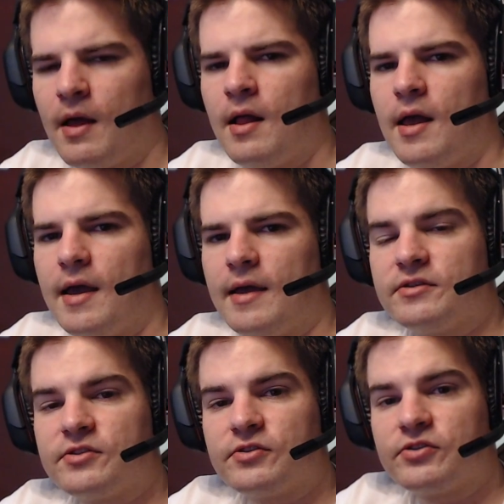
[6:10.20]
and it's
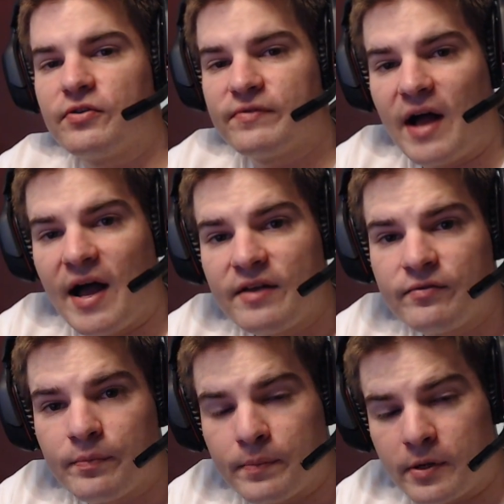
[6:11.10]
to survive
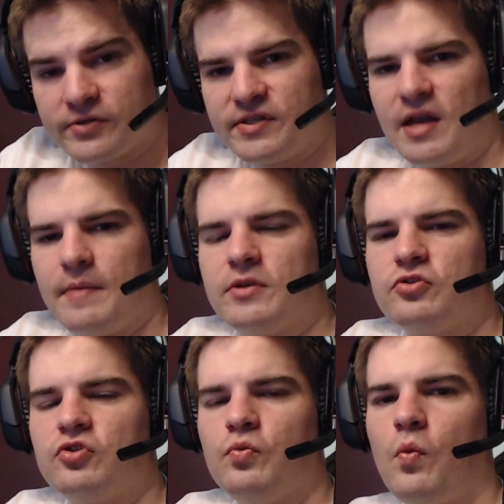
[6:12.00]
burst damage.
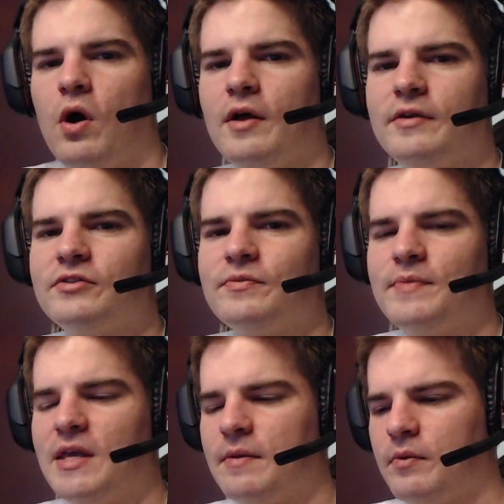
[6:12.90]
You want to
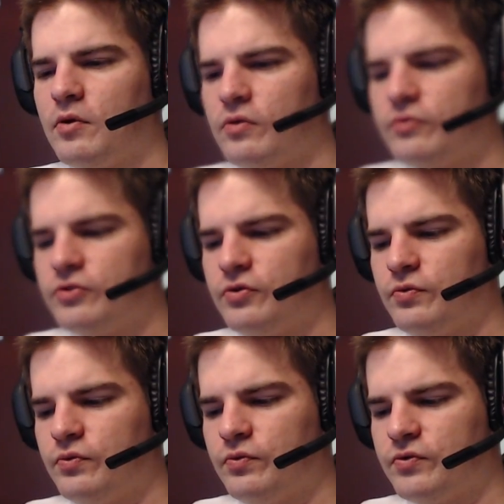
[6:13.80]
be able to
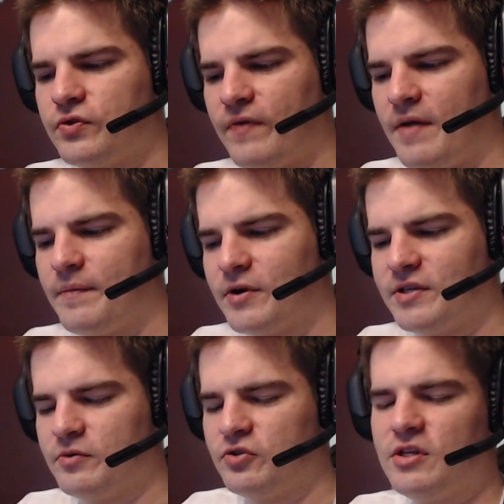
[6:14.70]
survive burst
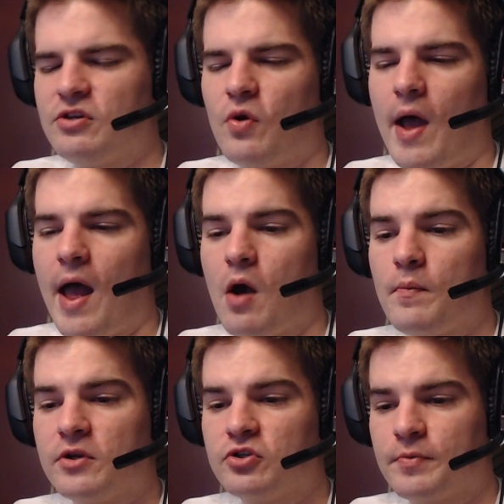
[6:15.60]
damage. You need to know how
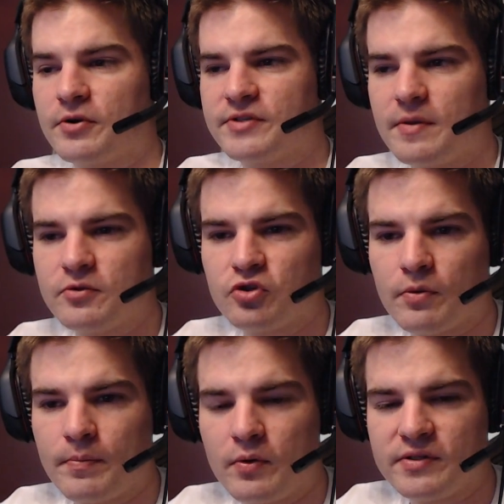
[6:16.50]
much burst damage your
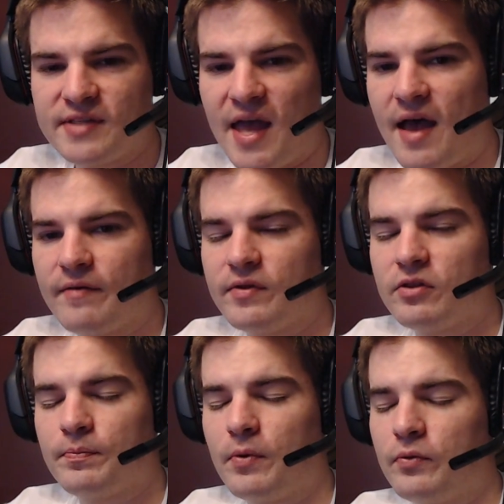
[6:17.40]
opponents have, and they're
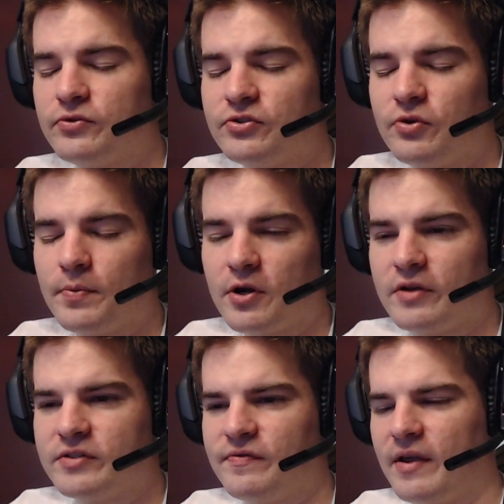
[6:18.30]
both super
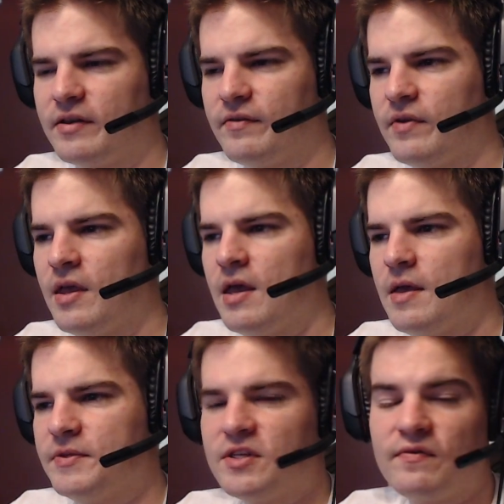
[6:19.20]
cost effective.
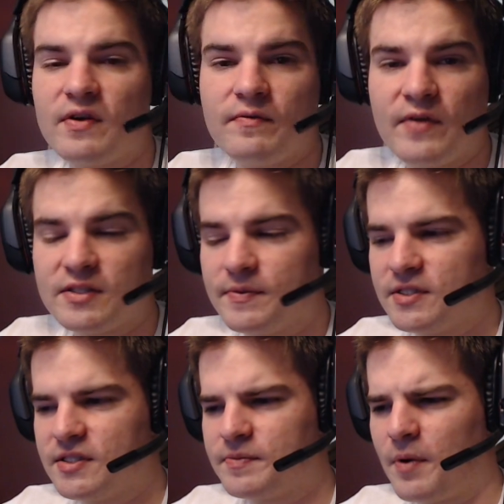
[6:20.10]
Mystic
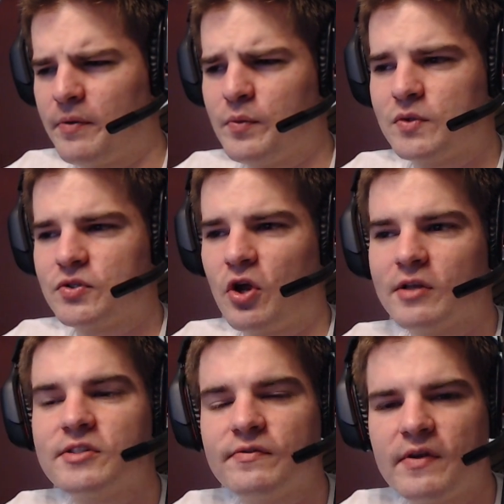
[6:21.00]
Vestments is probably the most
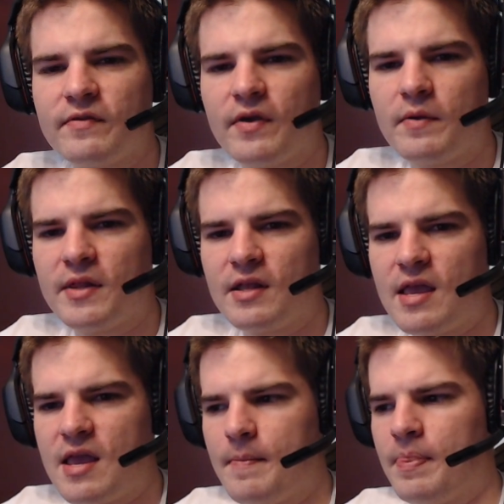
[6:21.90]
cost effective item in the
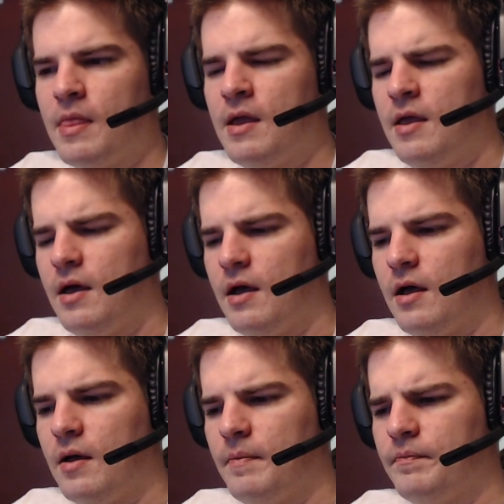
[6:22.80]
game,
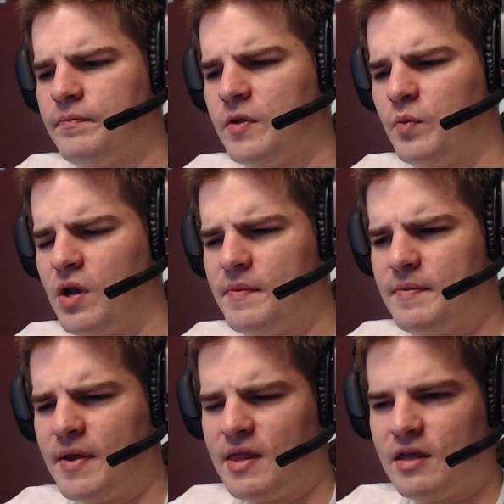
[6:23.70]
and what I mean
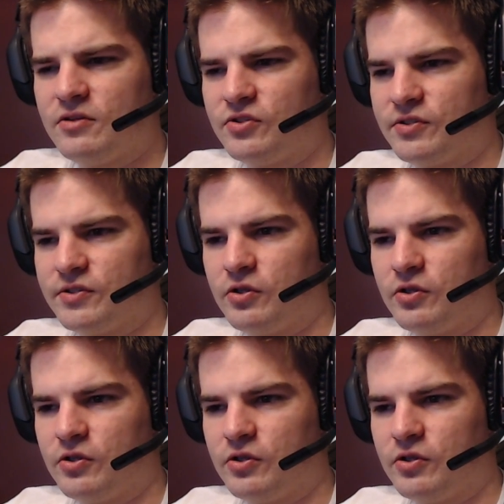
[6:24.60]
by that is just